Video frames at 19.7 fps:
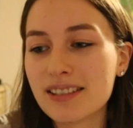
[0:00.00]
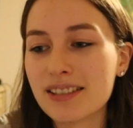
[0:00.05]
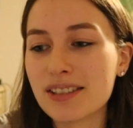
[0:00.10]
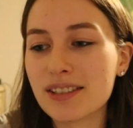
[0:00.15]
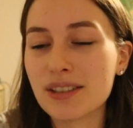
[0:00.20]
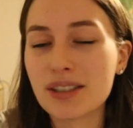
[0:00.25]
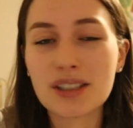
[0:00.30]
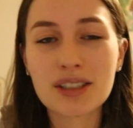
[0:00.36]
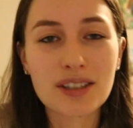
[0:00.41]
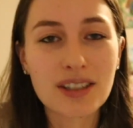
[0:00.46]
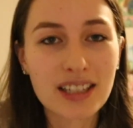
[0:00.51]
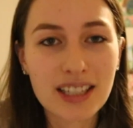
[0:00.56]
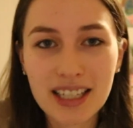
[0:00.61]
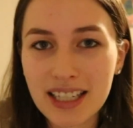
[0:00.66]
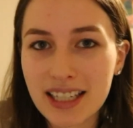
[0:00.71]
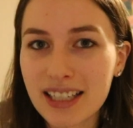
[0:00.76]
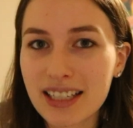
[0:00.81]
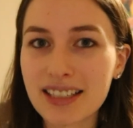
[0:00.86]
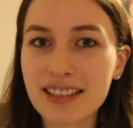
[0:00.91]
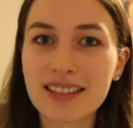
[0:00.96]
do your
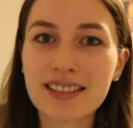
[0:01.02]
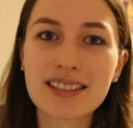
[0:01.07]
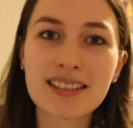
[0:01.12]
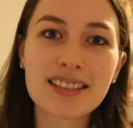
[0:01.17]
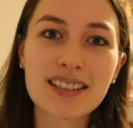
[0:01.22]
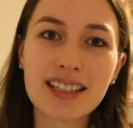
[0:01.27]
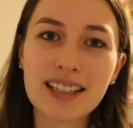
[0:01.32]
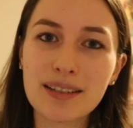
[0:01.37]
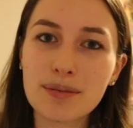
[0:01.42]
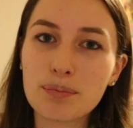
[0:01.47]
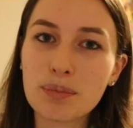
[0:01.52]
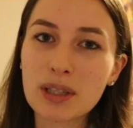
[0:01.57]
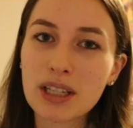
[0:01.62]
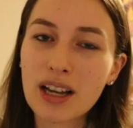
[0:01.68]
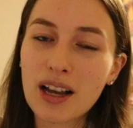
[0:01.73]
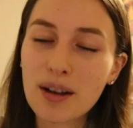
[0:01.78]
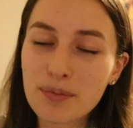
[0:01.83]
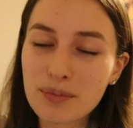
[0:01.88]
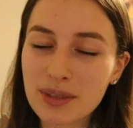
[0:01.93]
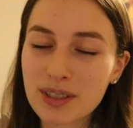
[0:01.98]
thing, it
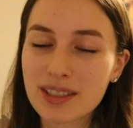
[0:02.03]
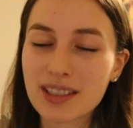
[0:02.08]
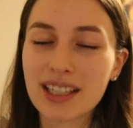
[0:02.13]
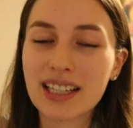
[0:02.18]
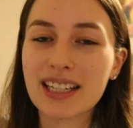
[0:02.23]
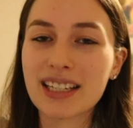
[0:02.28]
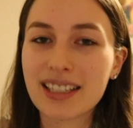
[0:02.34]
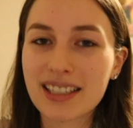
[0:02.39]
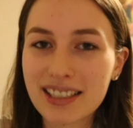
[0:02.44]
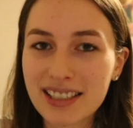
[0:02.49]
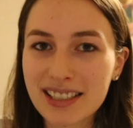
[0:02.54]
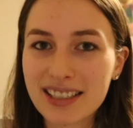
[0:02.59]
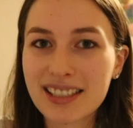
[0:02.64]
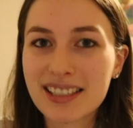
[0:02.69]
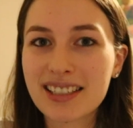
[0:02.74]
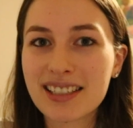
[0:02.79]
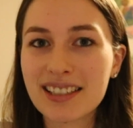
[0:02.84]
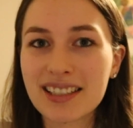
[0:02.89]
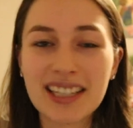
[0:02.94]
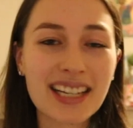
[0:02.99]
becomes like
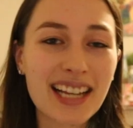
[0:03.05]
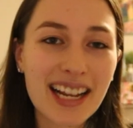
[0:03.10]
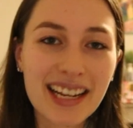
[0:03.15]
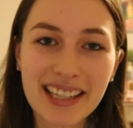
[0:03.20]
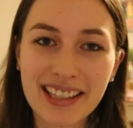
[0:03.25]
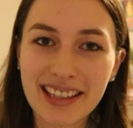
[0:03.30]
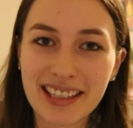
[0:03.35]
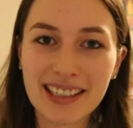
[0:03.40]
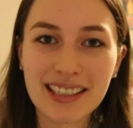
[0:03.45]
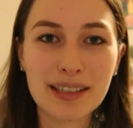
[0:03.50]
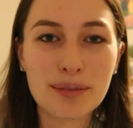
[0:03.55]
anything.